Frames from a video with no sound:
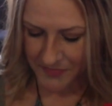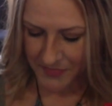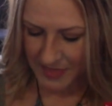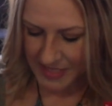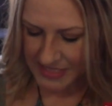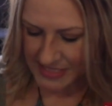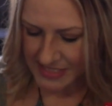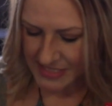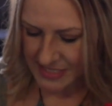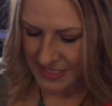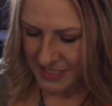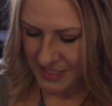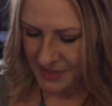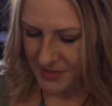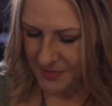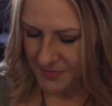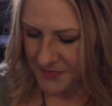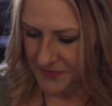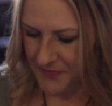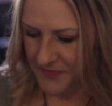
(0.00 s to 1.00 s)
Let's
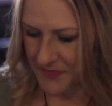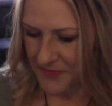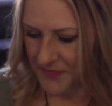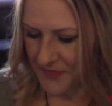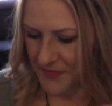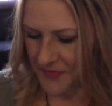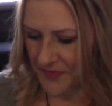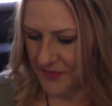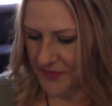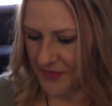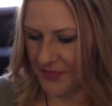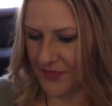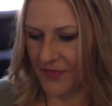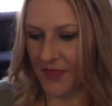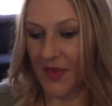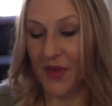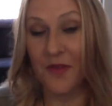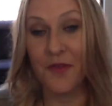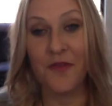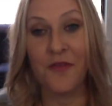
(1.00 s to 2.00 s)
see.
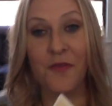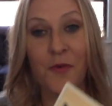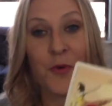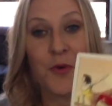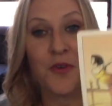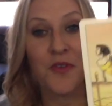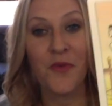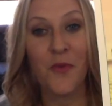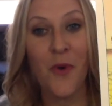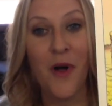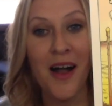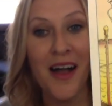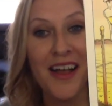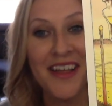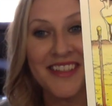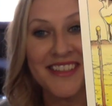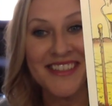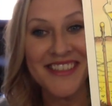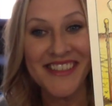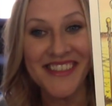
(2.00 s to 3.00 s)
4 of
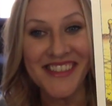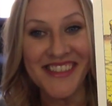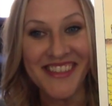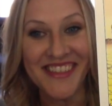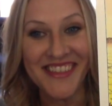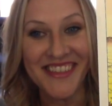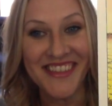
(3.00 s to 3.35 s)
Wands.